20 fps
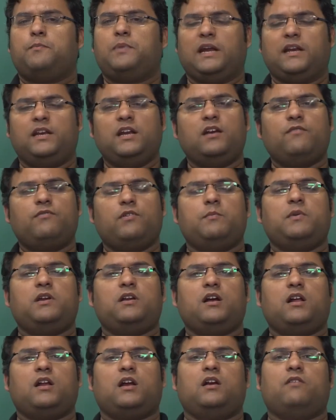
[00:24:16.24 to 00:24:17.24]
pregnant women
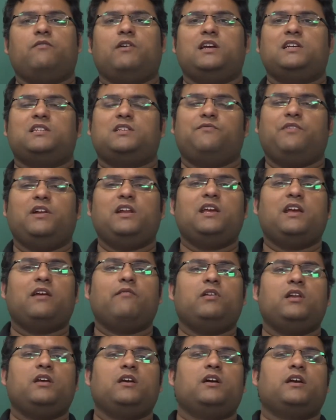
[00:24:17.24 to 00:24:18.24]
are advised very
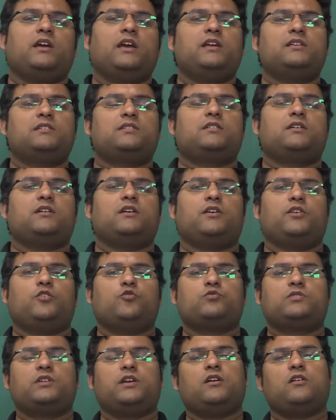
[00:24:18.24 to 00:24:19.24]
heavily against
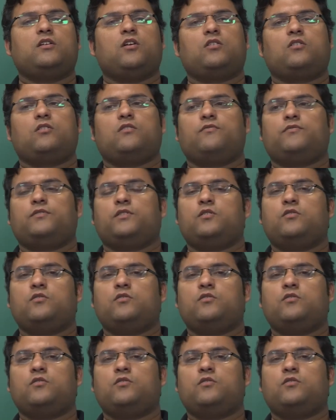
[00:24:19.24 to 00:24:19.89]
using a lot of